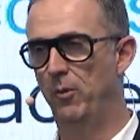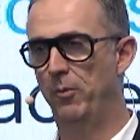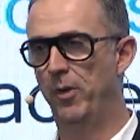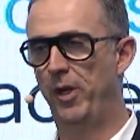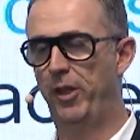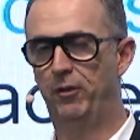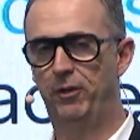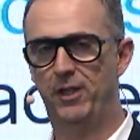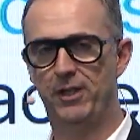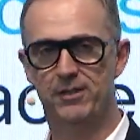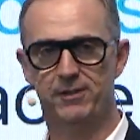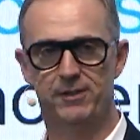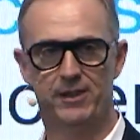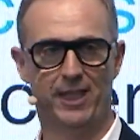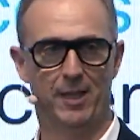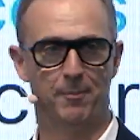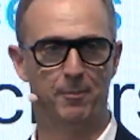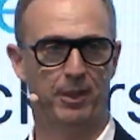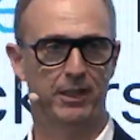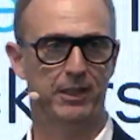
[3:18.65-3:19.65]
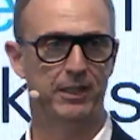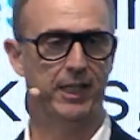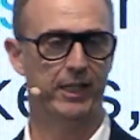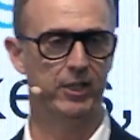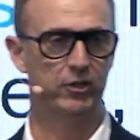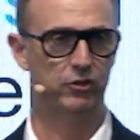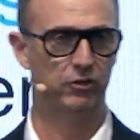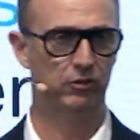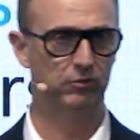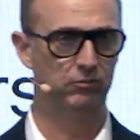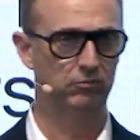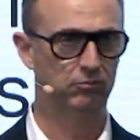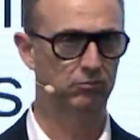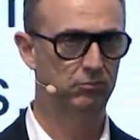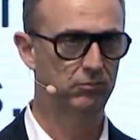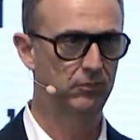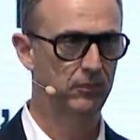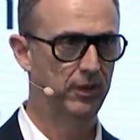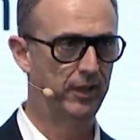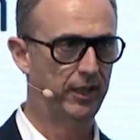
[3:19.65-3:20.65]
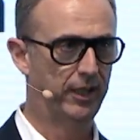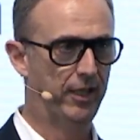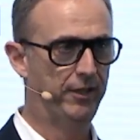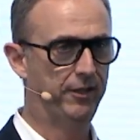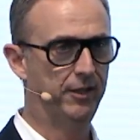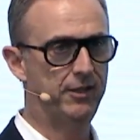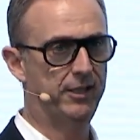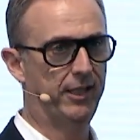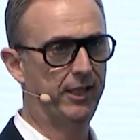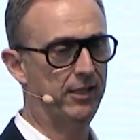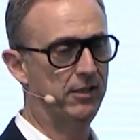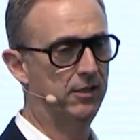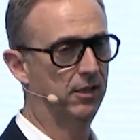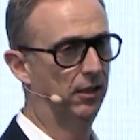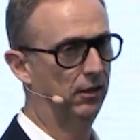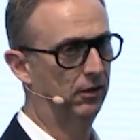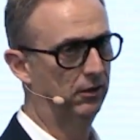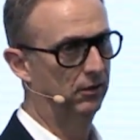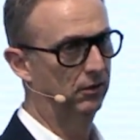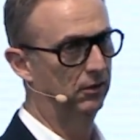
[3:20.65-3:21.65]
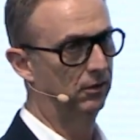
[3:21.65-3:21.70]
whether it's the application and the data,